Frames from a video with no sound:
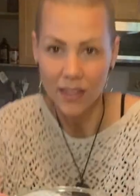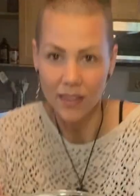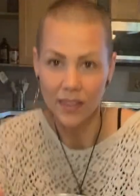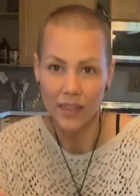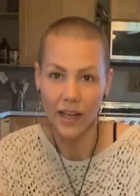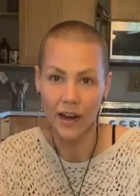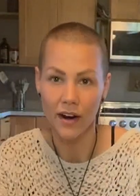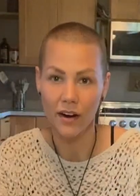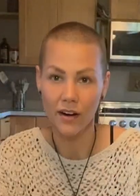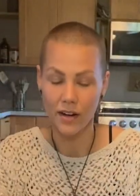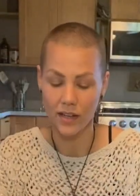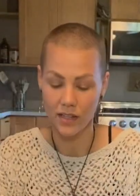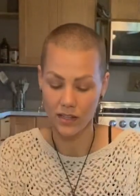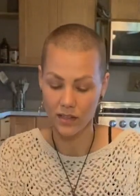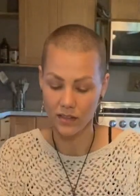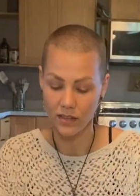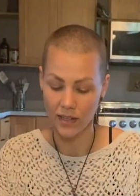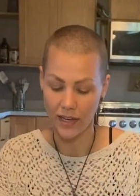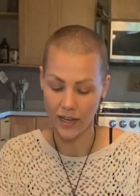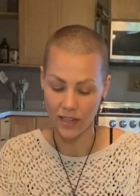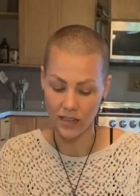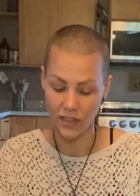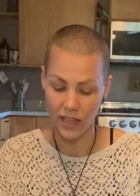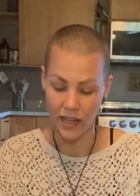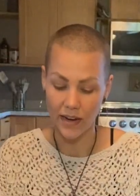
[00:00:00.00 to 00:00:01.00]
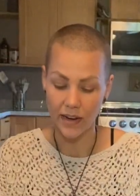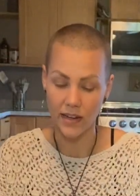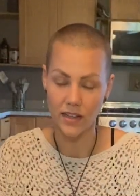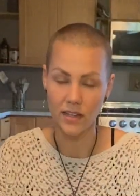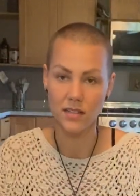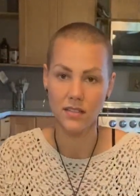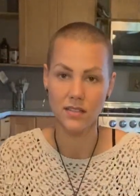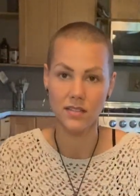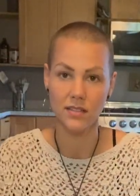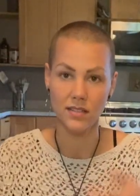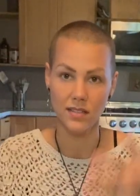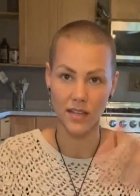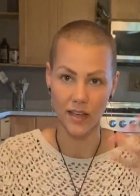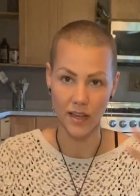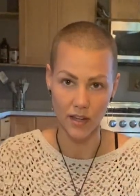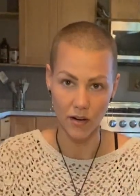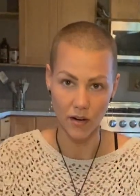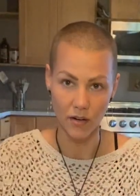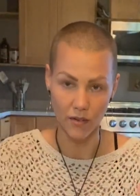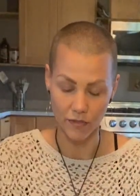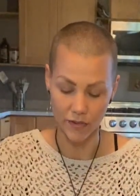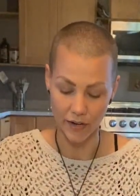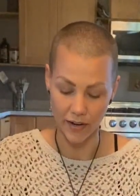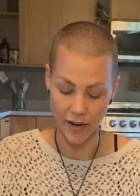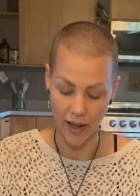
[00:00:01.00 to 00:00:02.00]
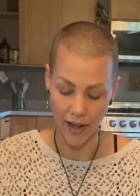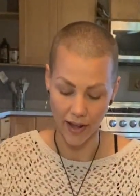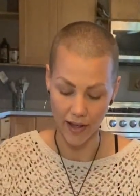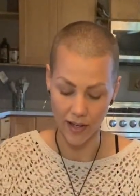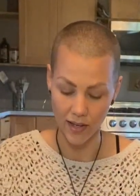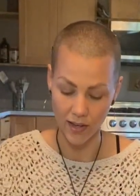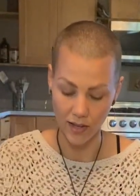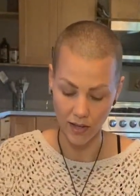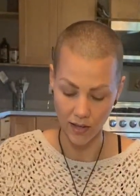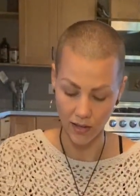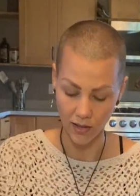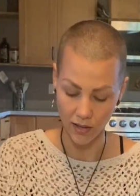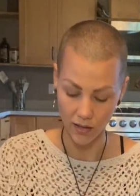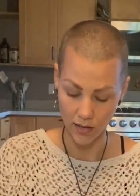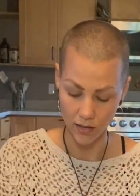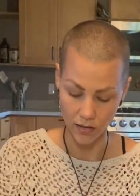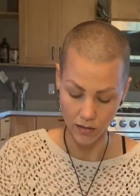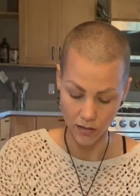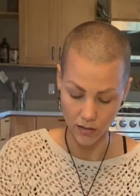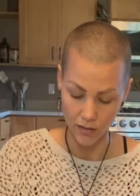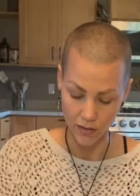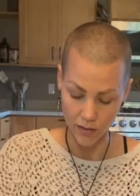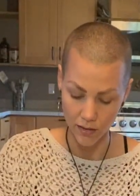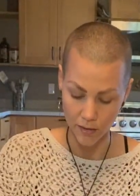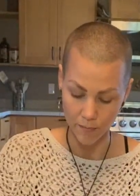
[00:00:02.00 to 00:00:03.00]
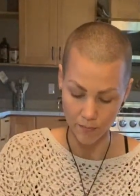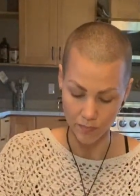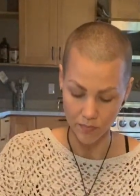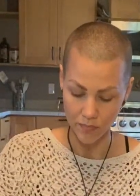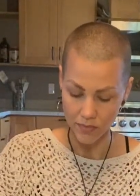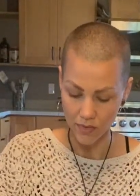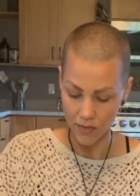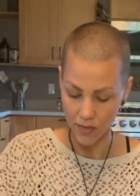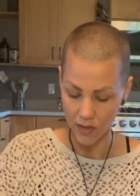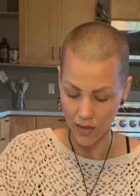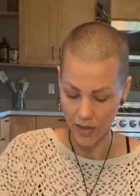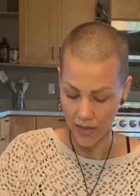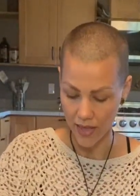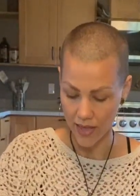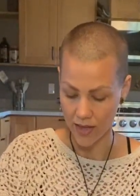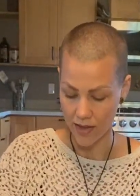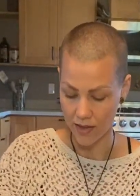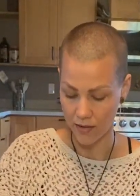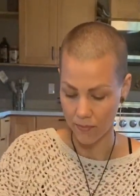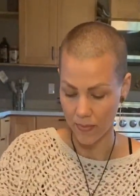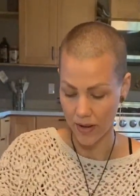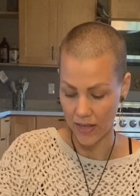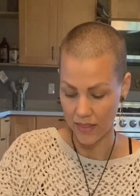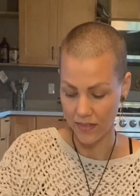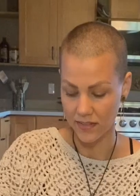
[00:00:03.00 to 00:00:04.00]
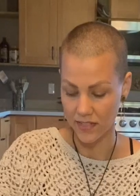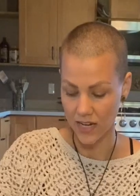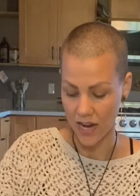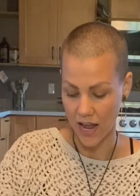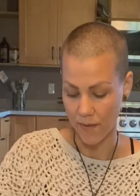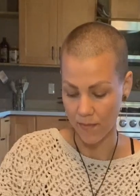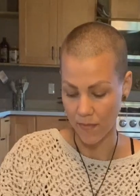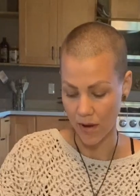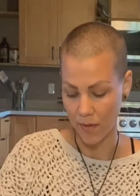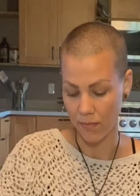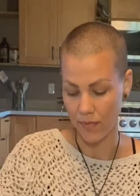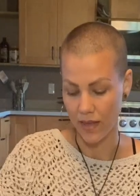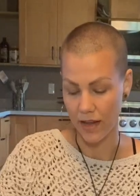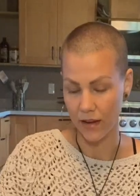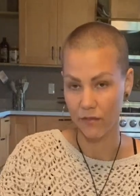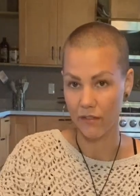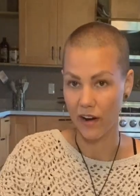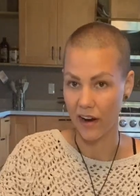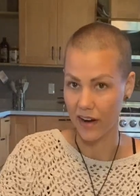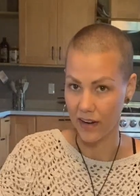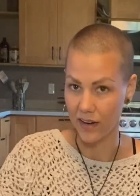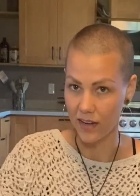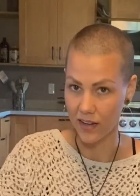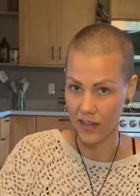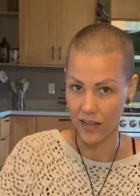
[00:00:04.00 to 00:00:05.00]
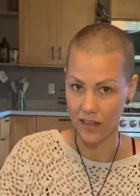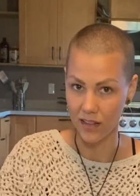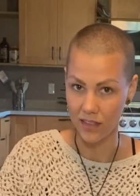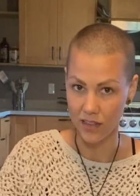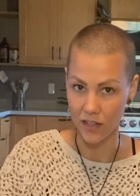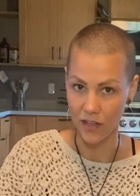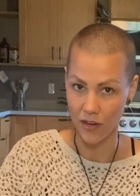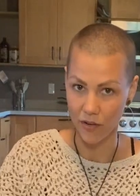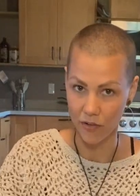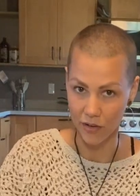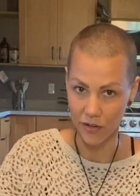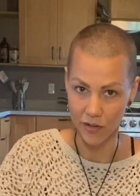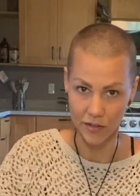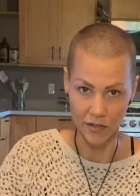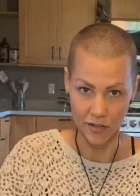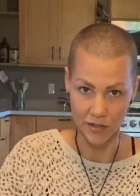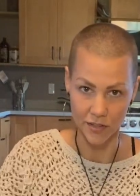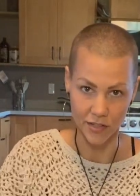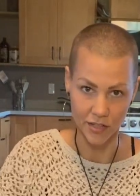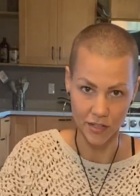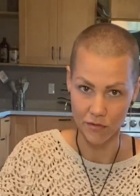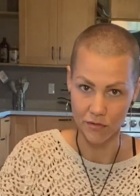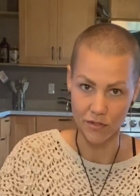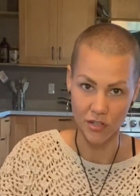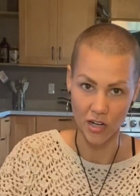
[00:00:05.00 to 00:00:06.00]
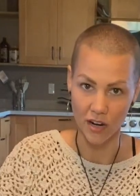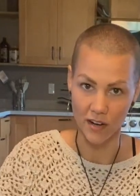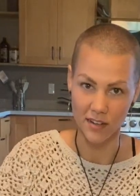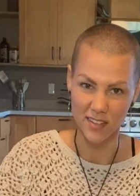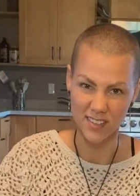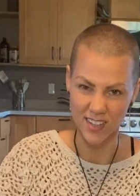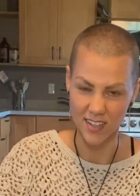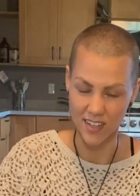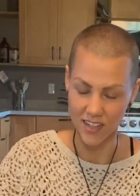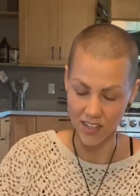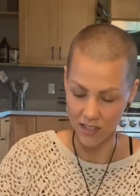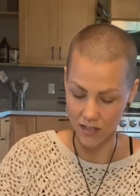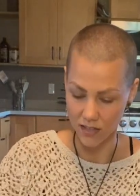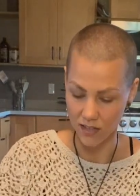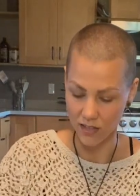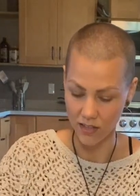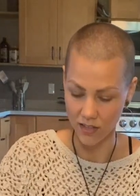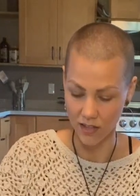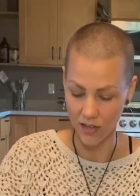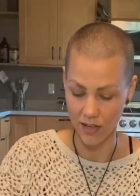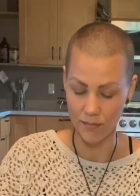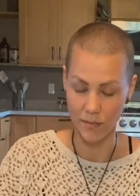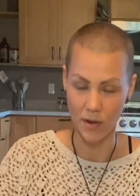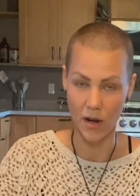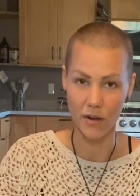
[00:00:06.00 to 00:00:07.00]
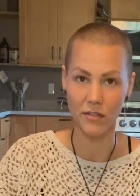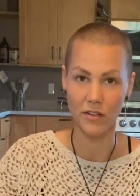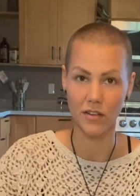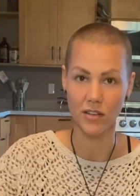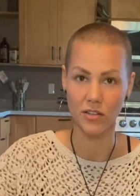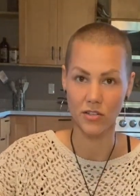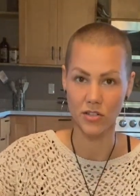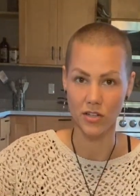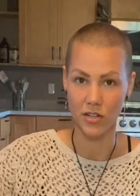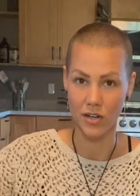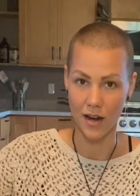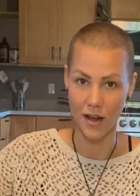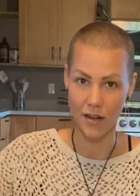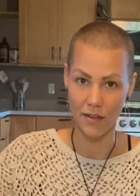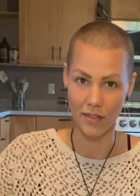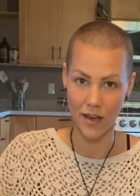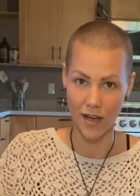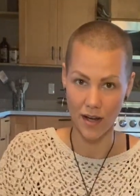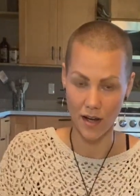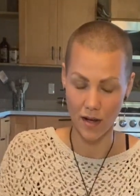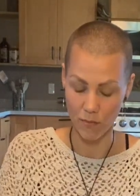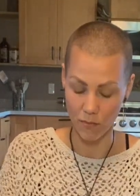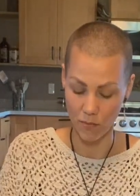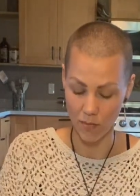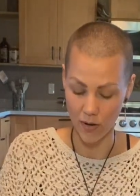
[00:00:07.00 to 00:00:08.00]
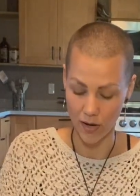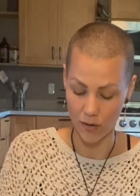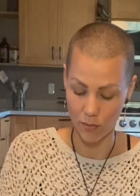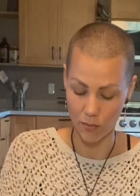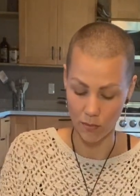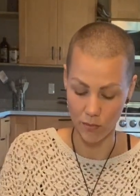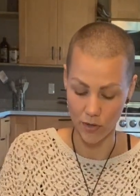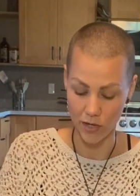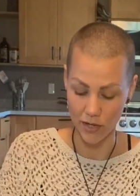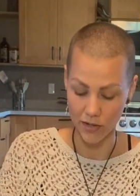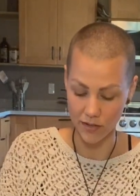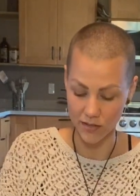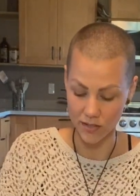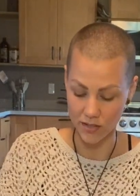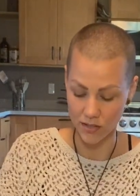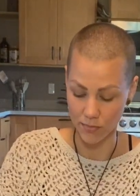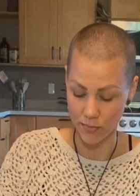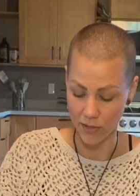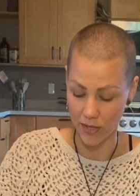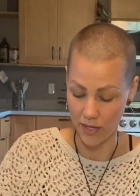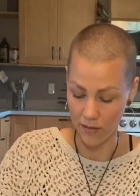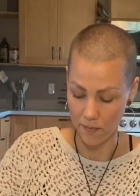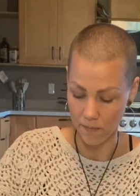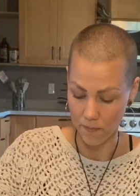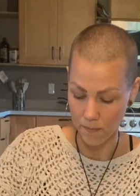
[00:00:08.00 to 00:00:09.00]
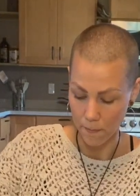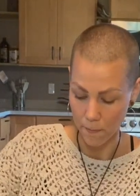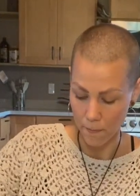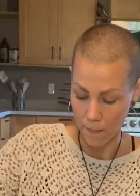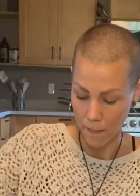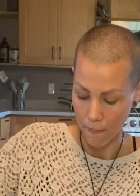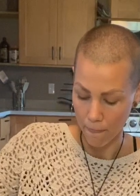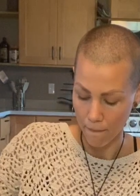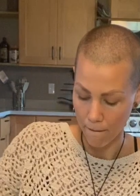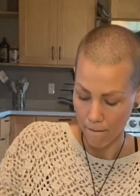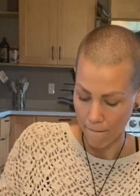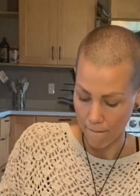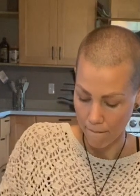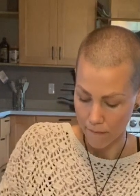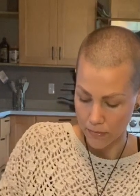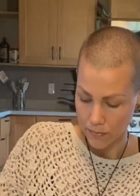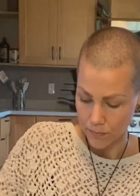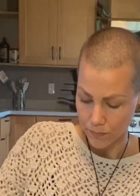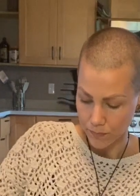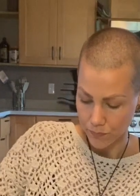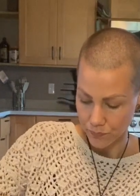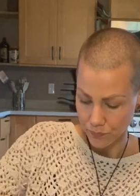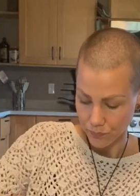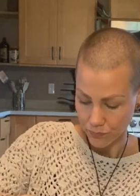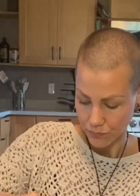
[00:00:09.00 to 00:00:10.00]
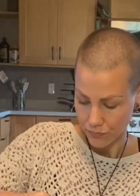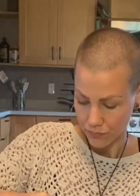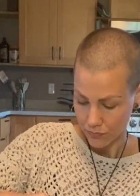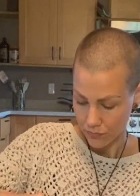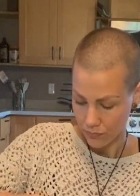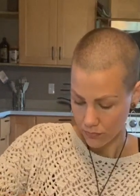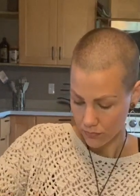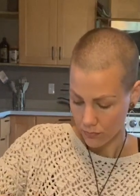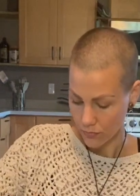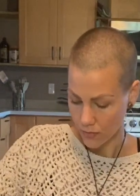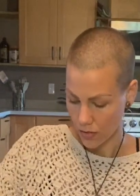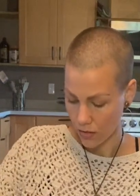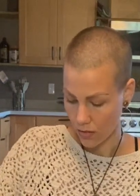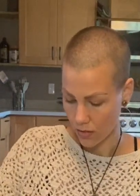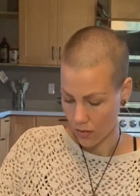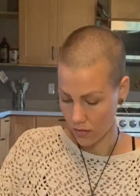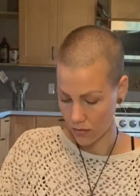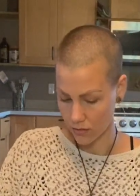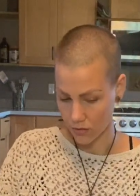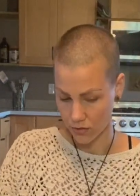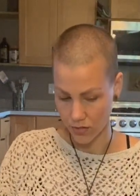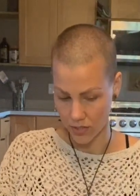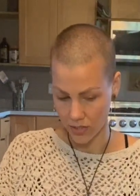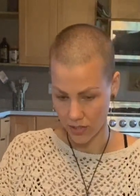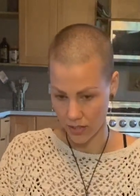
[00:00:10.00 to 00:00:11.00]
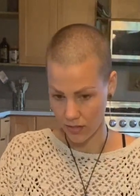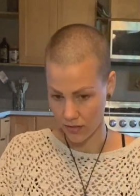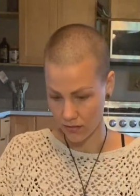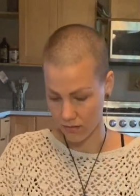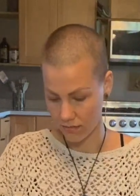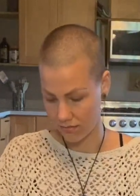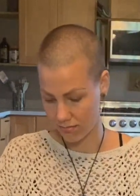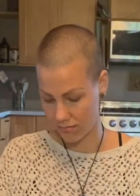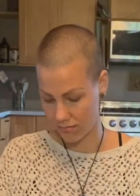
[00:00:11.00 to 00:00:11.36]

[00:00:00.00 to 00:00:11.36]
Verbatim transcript: in there and like let it sit overnight. And by the time I'm like ready to eat the yogurt, there's no chunks in it. I'm not really sure how that works, but oh shit.